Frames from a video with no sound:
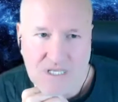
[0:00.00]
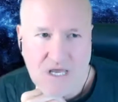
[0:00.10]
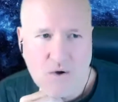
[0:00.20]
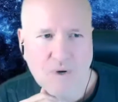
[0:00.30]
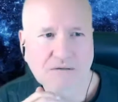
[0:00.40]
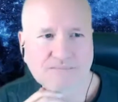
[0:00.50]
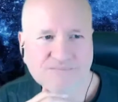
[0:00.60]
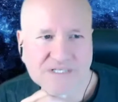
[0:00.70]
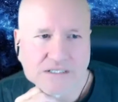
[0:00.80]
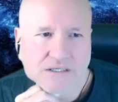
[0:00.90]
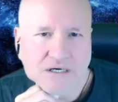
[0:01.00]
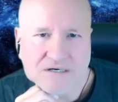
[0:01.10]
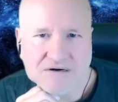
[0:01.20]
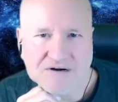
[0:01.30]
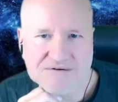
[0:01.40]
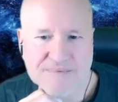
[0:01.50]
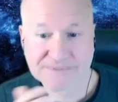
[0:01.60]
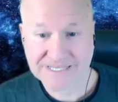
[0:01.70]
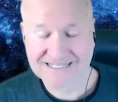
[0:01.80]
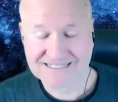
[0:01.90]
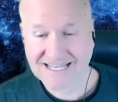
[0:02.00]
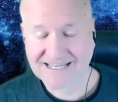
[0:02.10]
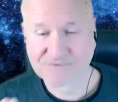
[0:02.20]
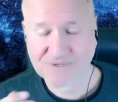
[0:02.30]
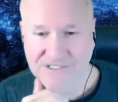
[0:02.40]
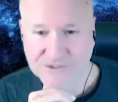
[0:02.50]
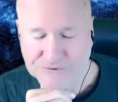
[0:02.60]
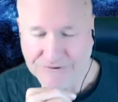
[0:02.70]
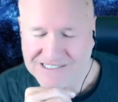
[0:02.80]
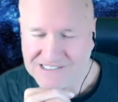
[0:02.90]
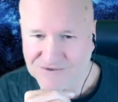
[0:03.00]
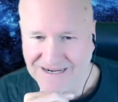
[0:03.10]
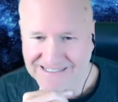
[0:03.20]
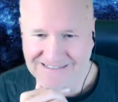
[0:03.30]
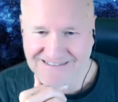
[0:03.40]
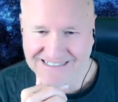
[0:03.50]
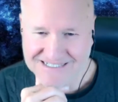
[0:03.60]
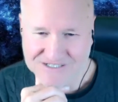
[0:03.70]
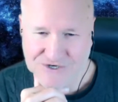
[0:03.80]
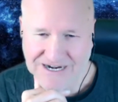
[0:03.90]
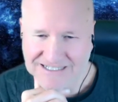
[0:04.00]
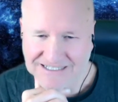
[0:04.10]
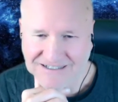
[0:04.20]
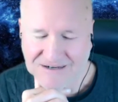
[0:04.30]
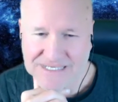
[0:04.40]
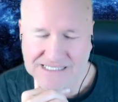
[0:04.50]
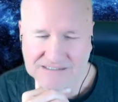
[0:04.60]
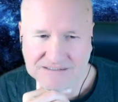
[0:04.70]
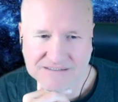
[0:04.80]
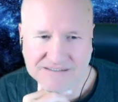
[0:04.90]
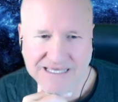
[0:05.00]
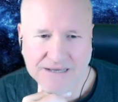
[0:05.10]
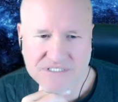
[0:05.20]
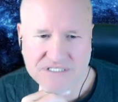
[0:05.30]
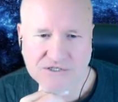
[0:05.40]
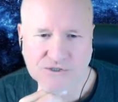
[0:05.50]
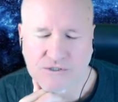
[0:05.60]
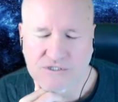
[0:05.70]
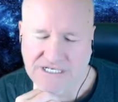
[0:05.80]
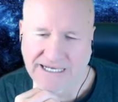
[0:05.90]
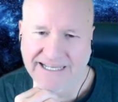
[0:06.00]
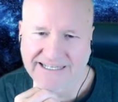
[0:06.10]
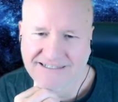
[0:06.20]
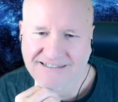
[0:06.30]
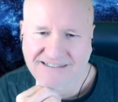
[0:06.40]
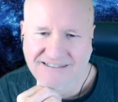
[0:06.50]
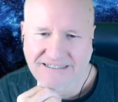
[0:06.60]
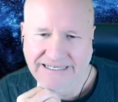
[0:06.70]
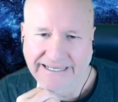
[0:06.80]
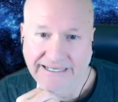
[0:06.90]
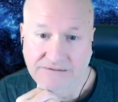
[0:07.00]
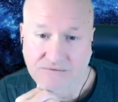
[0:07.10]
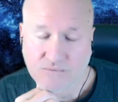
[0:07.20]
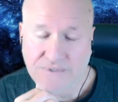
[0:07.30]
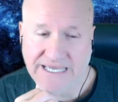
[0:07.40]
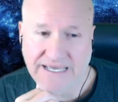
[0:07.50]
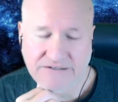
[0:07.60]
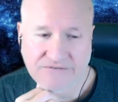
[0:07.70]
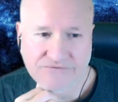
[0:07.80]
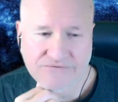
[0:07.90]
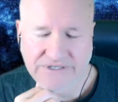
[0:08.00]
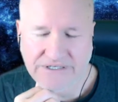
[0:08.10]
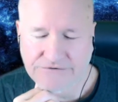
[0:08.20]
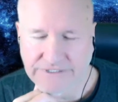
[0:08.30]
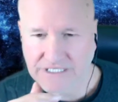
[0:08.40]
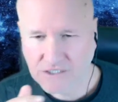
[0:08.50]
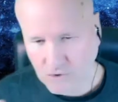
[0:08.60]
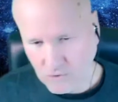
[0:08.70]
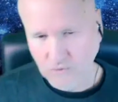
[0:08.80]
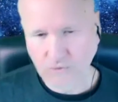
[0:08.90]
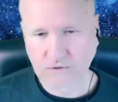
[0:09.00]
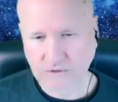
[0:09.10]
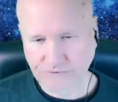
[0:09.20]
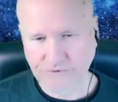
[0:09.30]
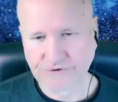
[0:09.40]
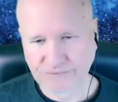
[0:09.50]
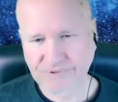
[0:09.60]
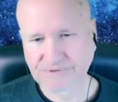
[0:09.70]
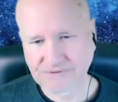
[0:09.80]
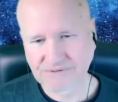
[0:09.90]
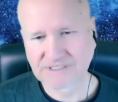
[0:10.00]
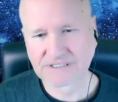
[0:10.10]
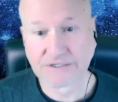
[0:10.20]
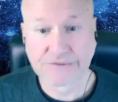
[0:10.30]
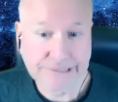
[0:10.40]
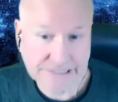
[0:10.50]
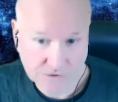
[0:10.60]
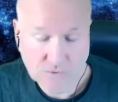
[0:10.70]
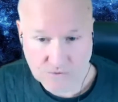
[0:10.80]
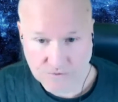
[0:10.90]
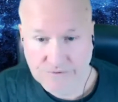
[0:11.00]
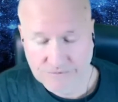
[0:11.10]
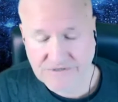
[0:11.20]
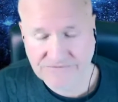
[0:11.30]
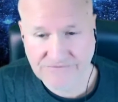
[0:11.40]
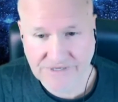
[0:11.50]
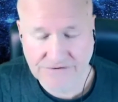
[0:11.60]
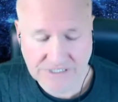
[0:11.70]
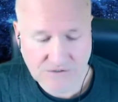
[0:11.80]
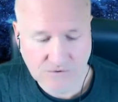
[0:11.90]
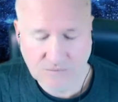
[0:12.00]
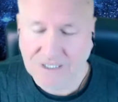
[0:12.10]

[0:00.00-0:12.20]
Well, I remember that day when you graduated as a trainer. I mean, that was a huge day. And we had a very cool group. In your group was a very cool.